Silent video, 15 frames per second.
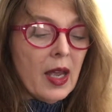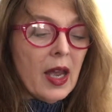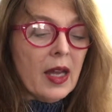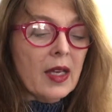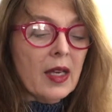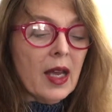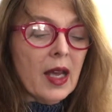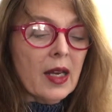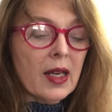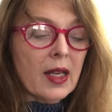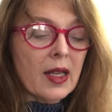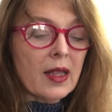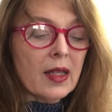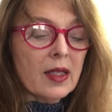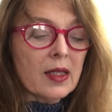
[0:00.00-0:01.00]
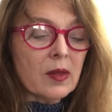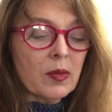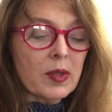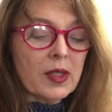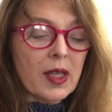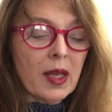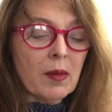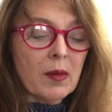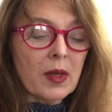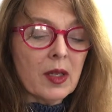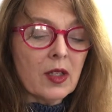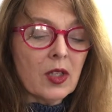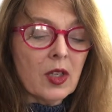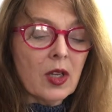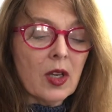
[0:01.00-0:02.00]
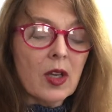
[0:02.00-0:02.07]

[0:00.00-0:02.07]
And yet, in this resentment,